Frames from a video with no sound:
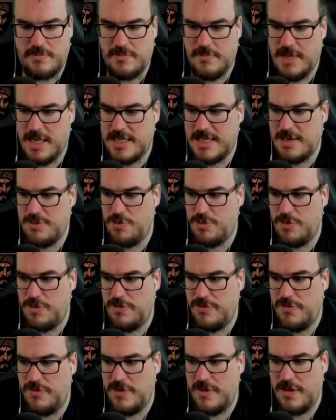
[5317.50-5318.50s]
Thanks,
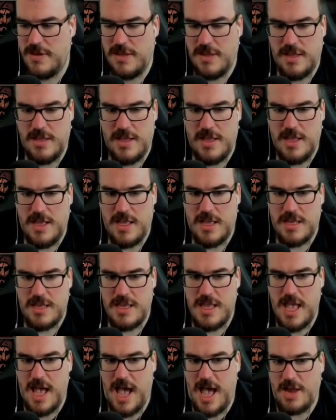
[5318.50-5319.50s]
Hammerwolf.
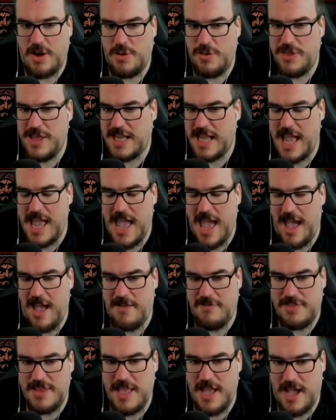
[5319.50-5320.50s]
Yeah, I don't think I
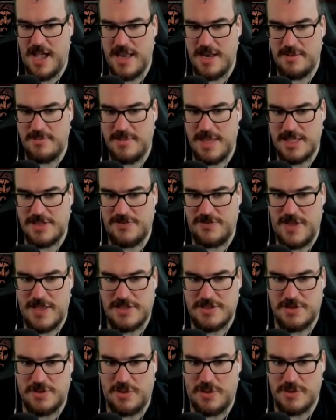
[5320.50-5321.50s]
have the item that's
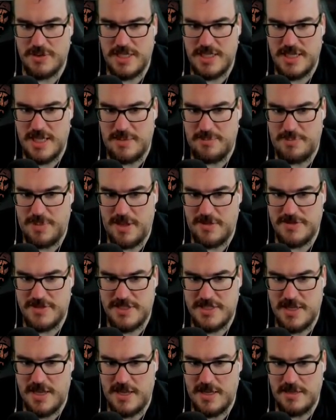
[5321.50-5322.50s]
Vestal only that buffs
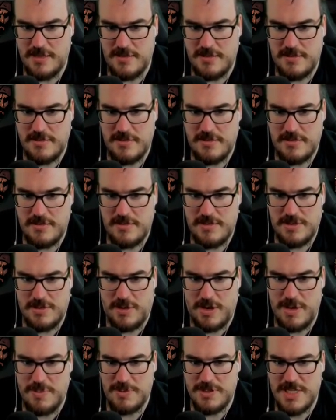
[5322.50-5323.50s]
stun.
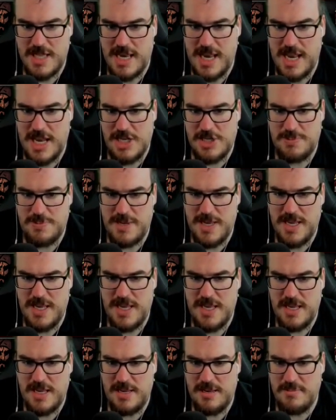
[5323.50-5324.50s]
20%
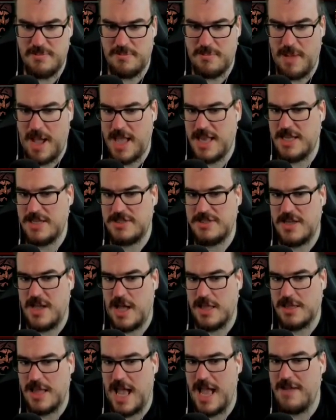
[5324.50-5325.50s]
HP minus...
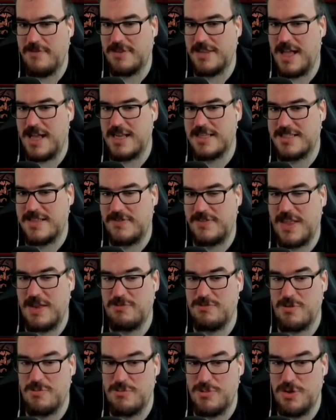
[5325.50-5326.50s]
I have a lot of stuff that
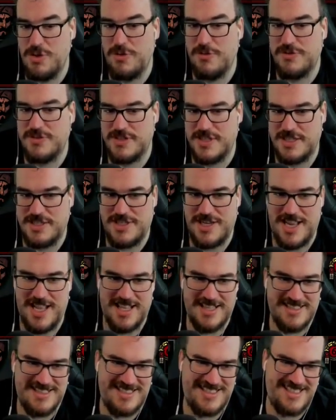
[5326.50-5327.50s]
removes the
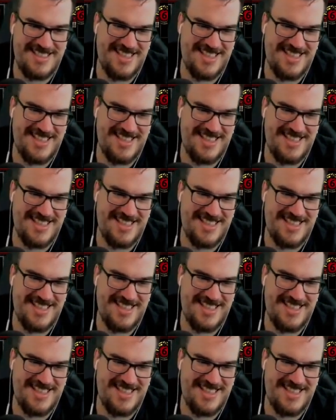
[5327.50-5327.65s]
chance.